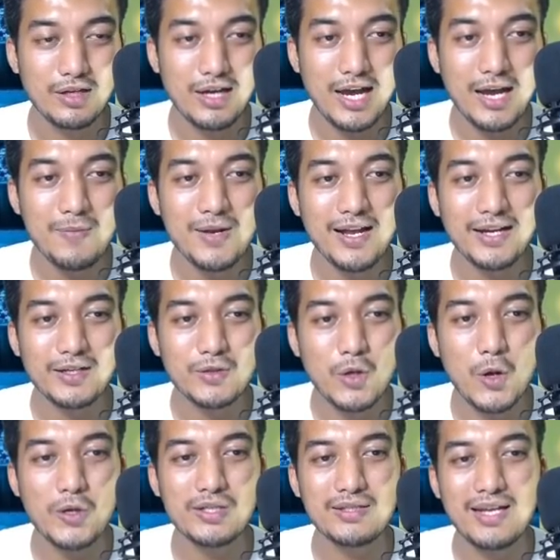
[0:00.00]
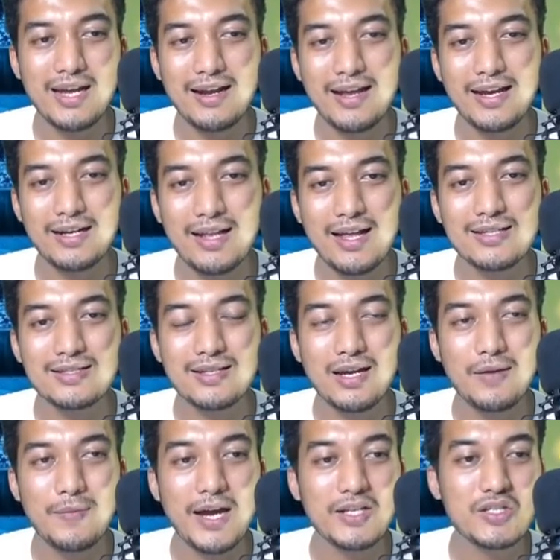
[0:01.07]
I mean, like, notice that, like, last
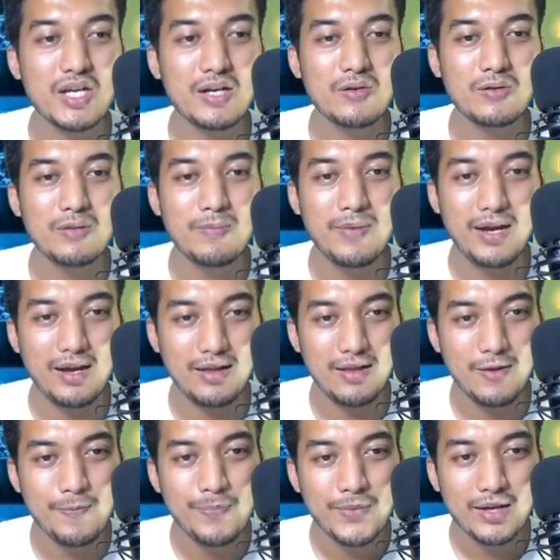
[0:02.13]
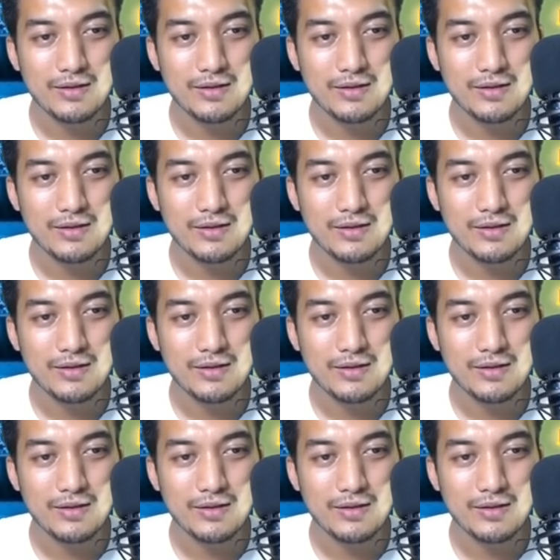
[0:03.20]
time I checked on the mail,